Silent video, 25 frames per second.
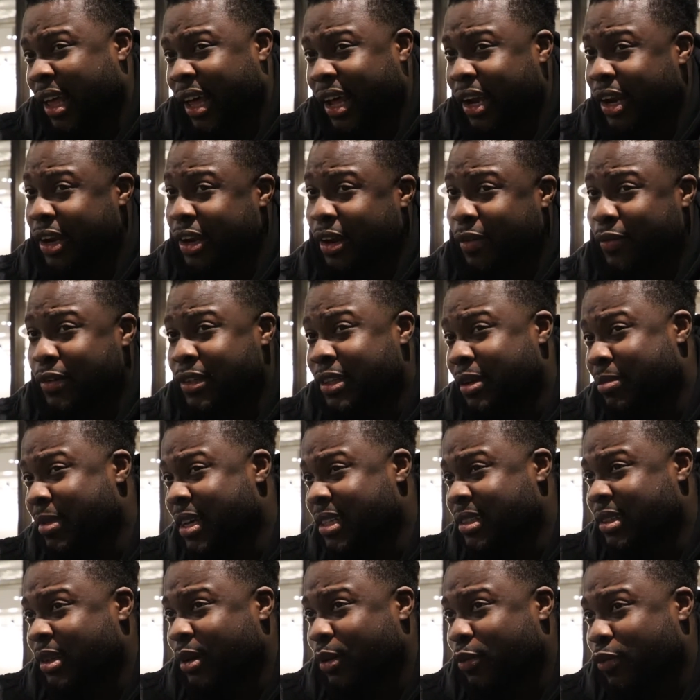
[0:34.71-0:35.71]
And another
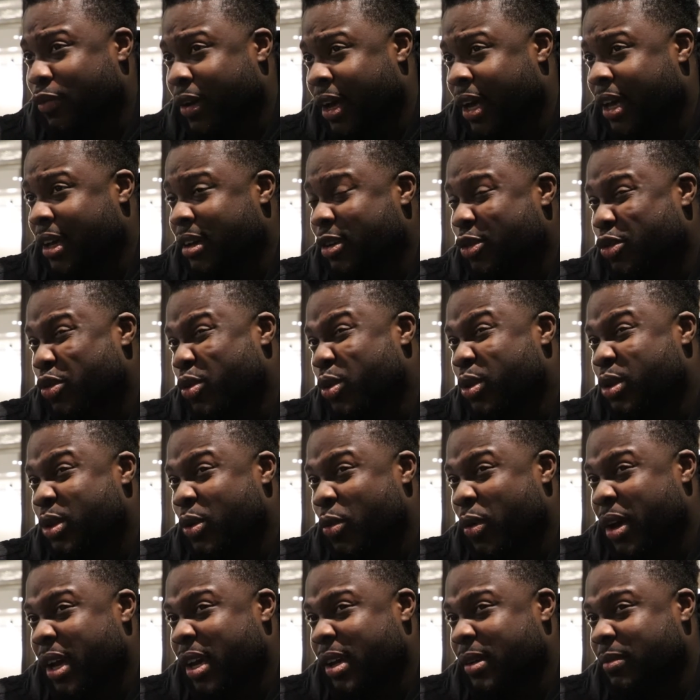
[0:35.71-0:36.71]
domestic fight,
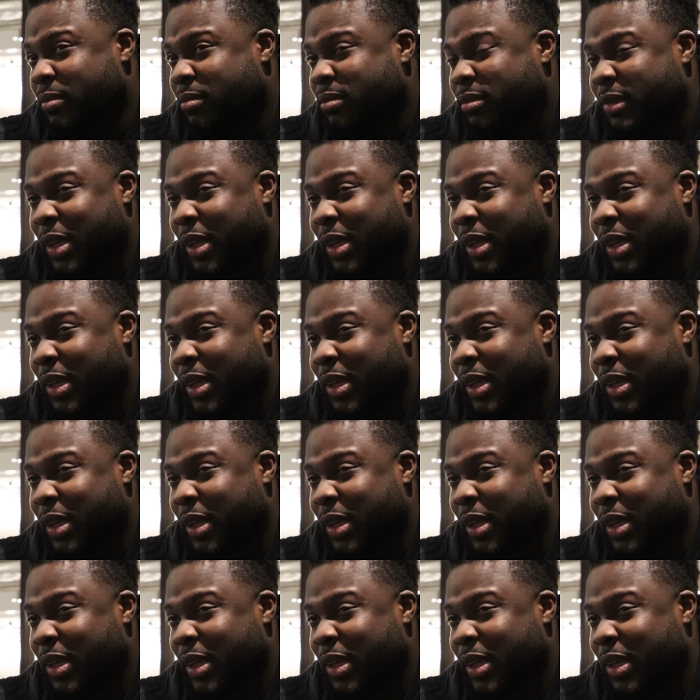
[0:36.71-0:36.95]
cruiserweight.